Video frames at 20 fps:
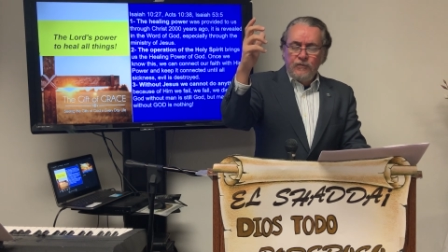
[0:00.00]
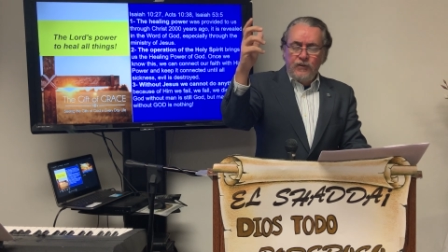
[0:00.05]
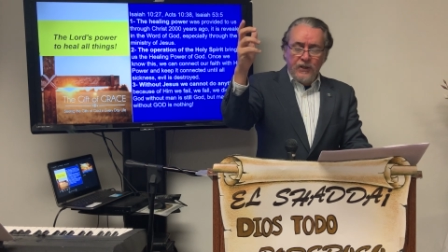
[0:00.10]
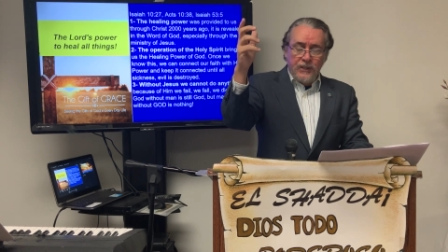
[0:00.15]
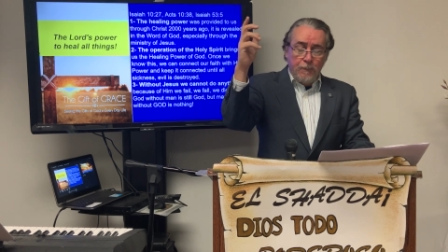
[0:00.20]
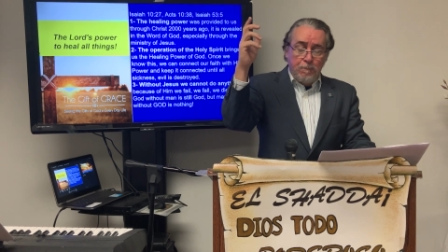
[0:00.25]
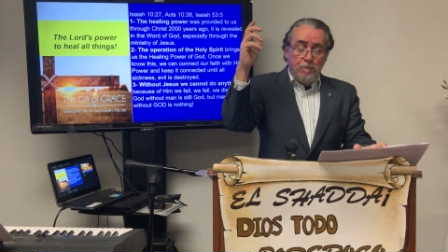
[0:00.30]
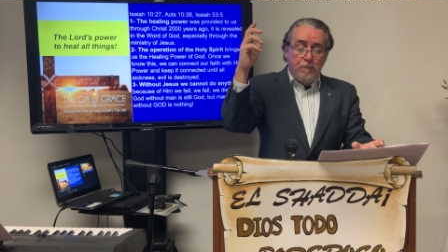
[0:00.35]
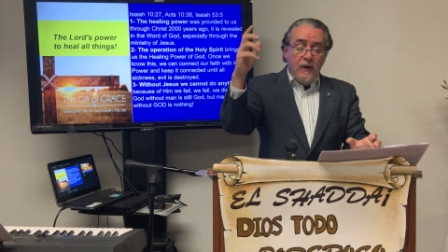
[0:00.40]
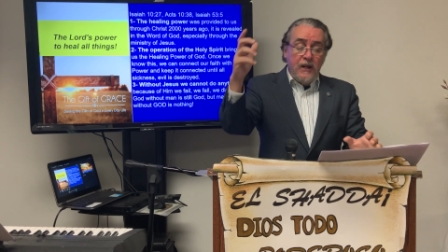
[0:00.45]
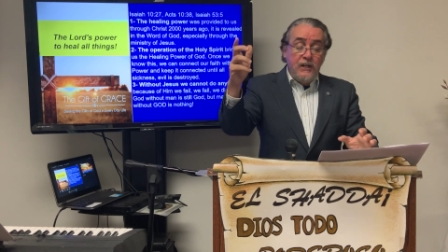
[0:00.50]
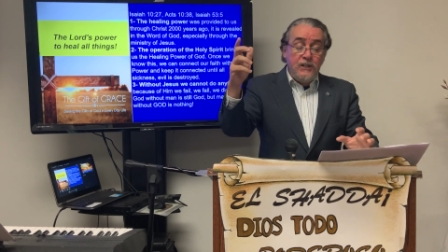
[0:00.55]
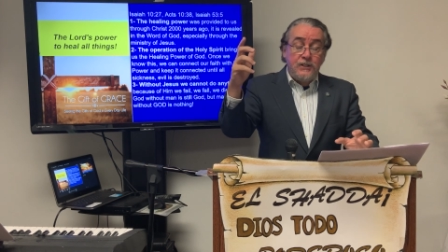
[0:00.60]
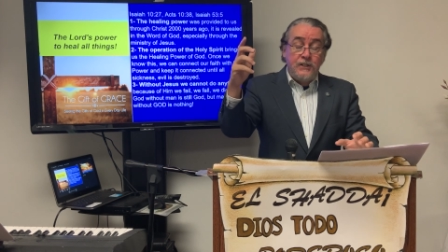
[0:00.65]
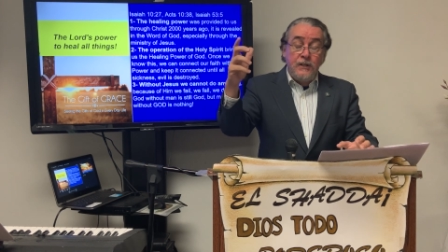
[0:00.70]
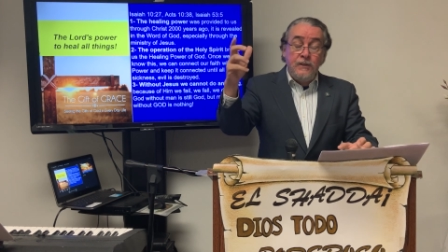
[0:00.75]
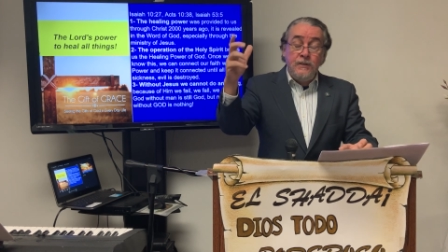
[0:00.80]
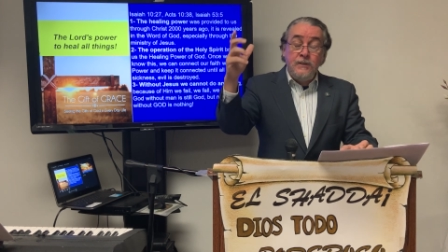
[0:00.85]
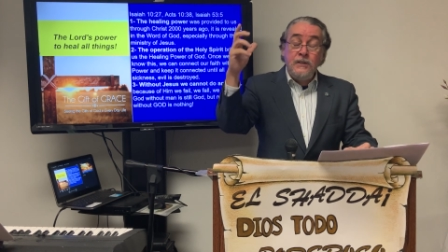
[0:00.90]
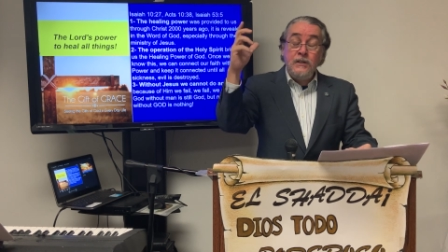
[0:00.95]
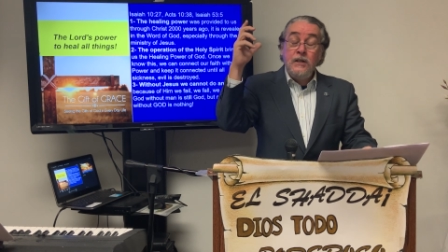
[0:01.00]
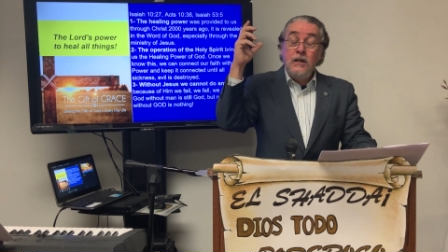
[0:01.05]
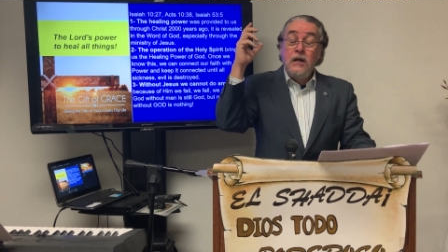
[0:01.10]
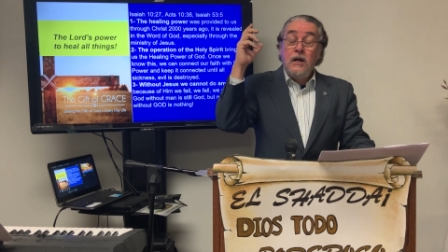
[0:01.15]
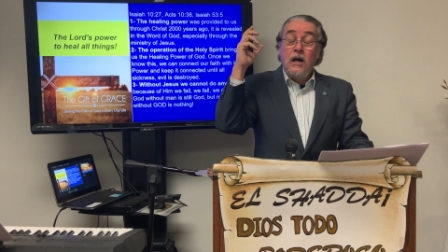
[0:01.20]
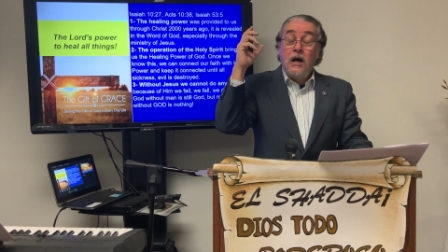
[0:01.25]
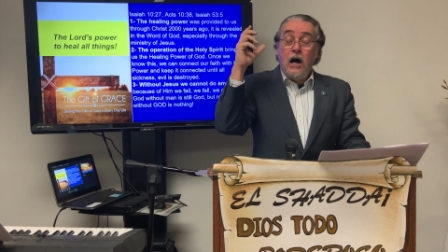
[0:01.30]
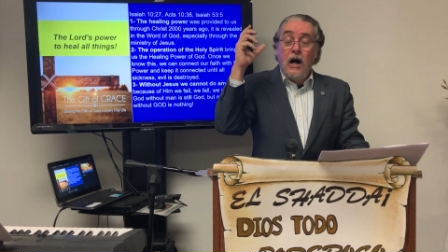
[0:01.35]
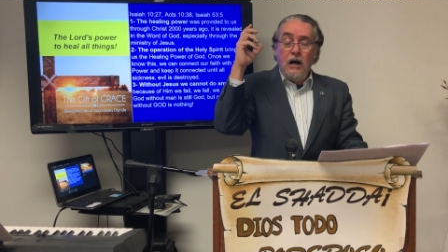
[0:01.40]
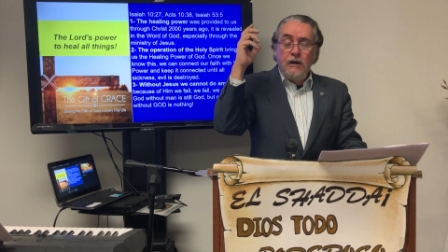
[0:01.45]
from the
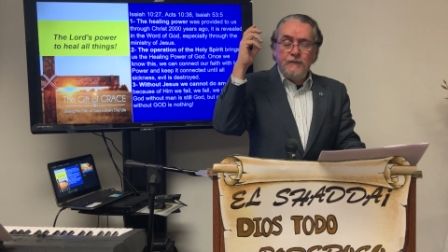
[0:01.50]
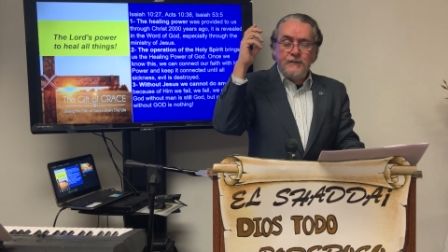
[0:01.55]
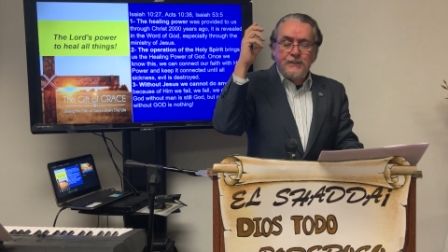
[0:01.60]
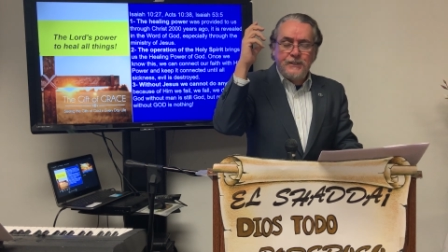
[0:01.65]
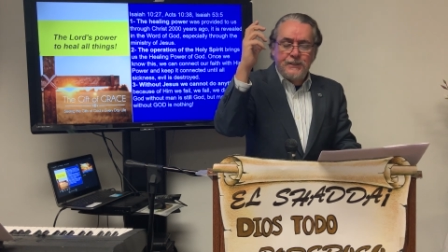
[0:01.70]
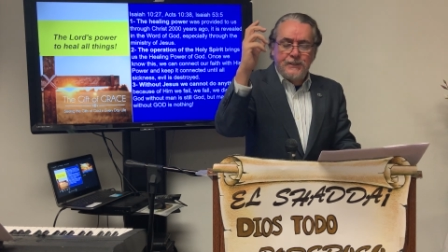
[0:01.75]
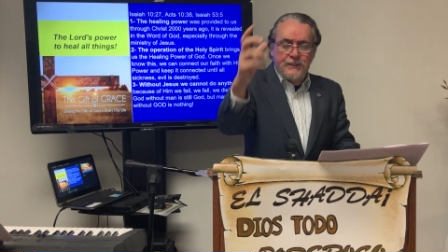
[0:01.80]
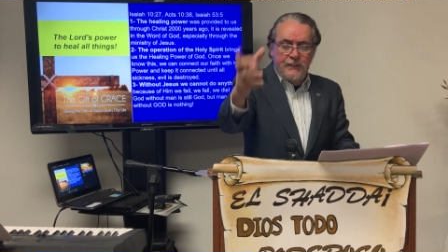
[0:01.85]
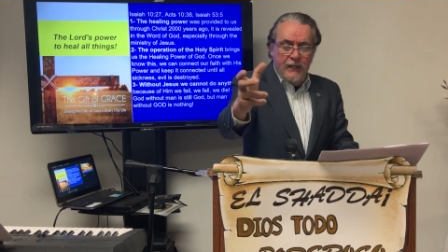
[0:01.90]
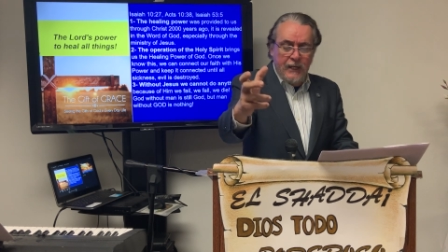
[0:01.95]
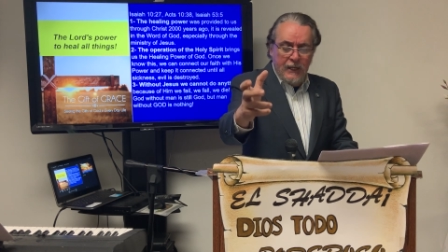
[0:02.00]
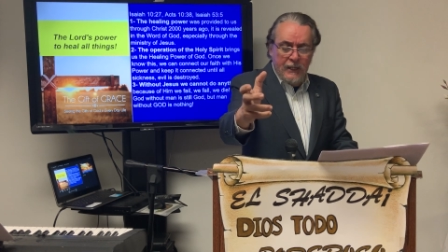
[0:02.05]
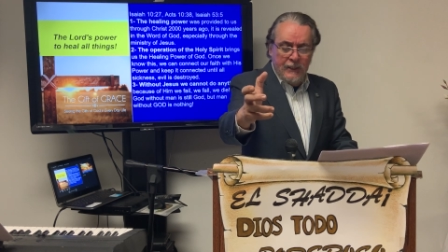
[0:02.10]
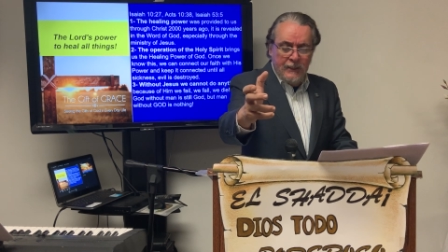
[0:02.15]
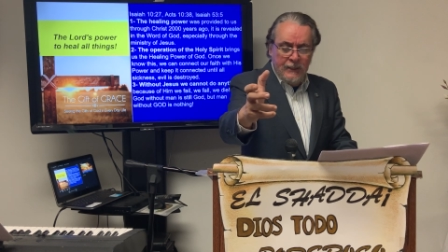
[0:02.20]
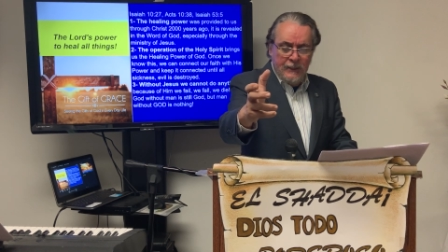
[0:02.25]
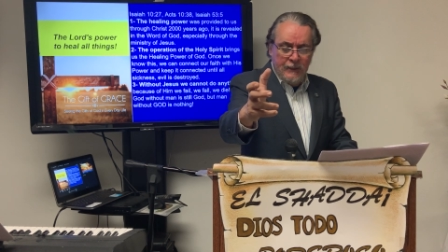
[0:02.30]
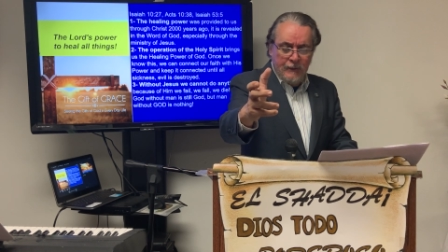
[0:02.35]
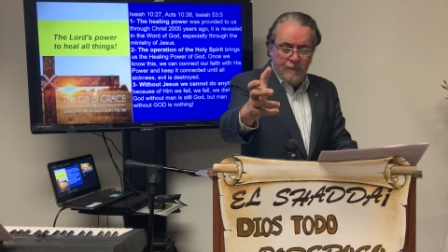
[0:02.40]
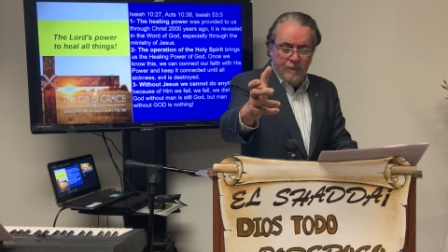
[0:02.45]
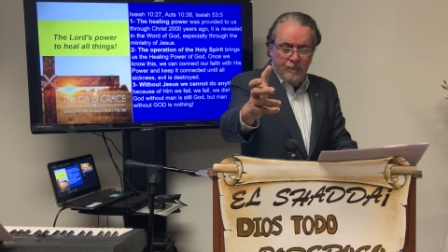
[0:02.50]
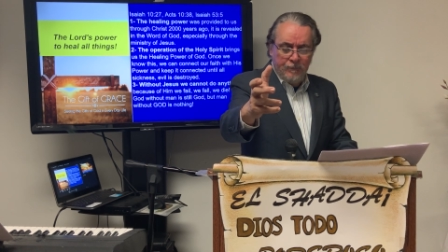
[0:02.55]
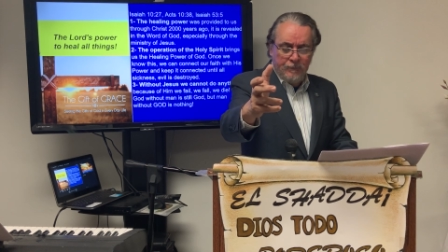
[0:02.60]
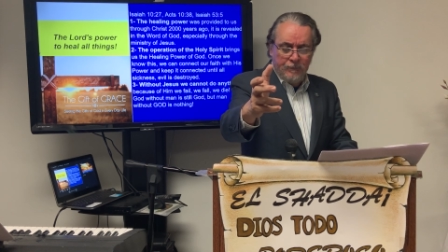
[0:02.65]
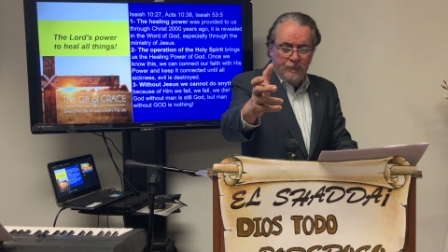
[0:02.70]
prison of sin.